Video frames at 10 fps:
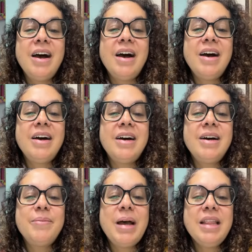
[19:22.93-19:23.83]

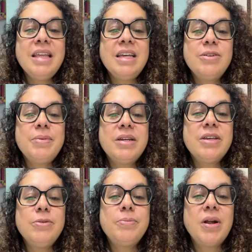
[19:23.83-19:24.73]
I think it'll be a
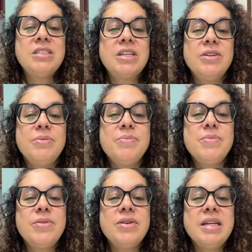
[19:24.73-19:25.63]
cute project. Good
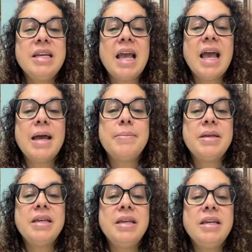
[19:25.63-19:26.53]
morning,
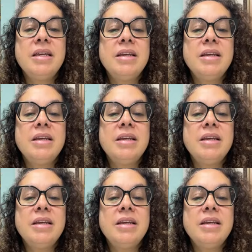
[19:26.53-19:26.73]
Abby.